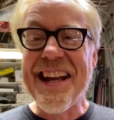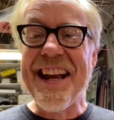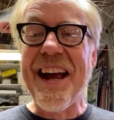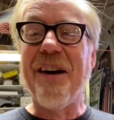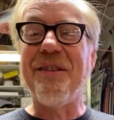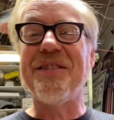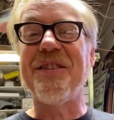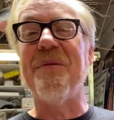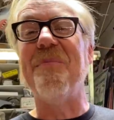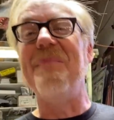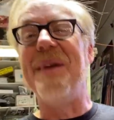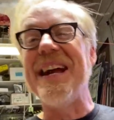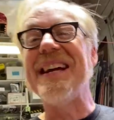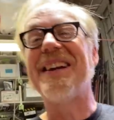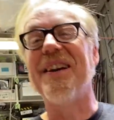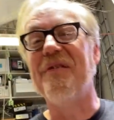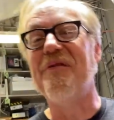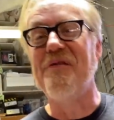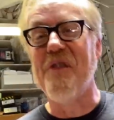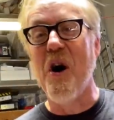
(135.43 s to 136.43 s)
out to make
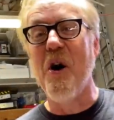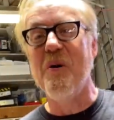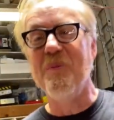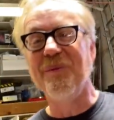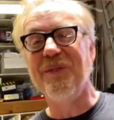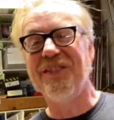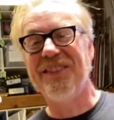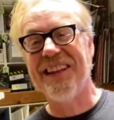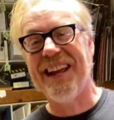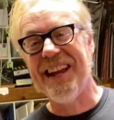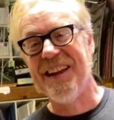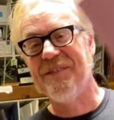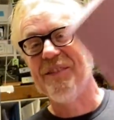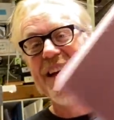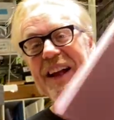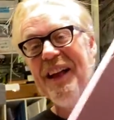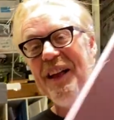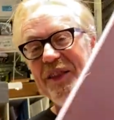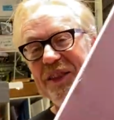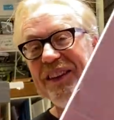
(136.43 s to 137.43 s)
a foam
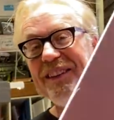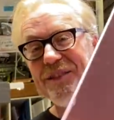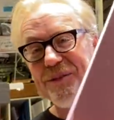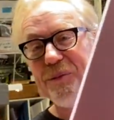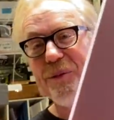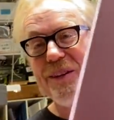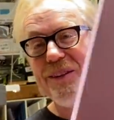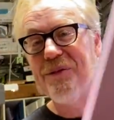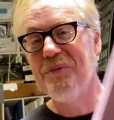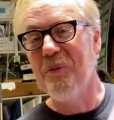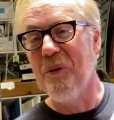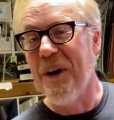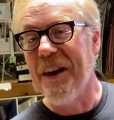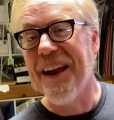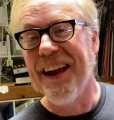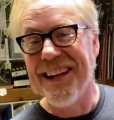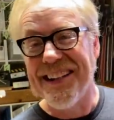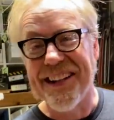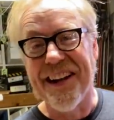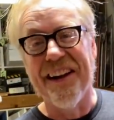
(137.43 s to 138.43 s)
safe, this was what
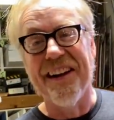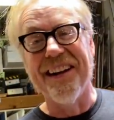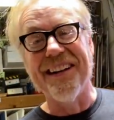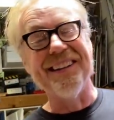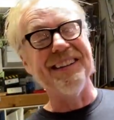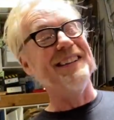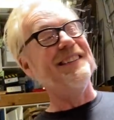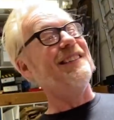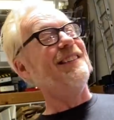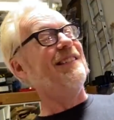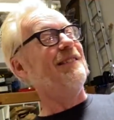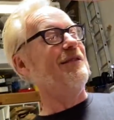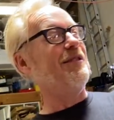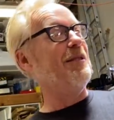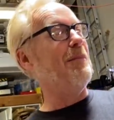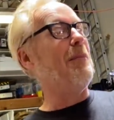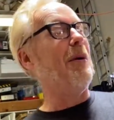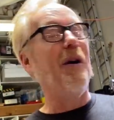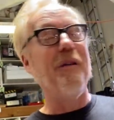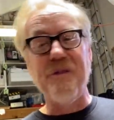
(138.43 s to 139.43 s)
I got. And the
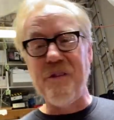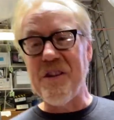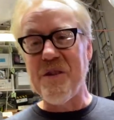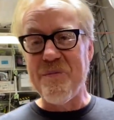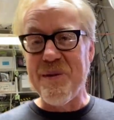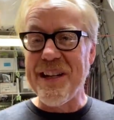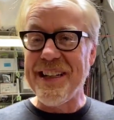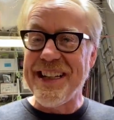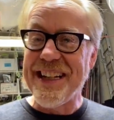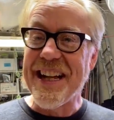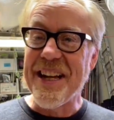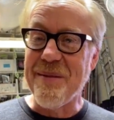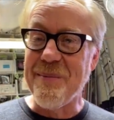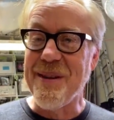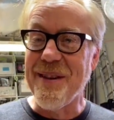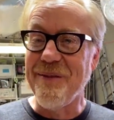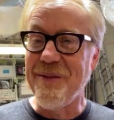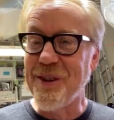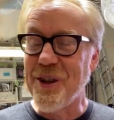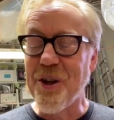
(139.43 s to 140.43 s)
perfect being the enemy
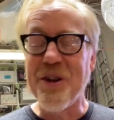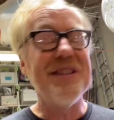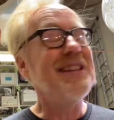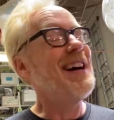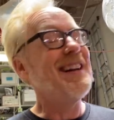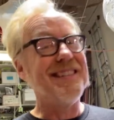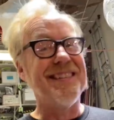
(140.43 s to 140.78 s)
of the good, I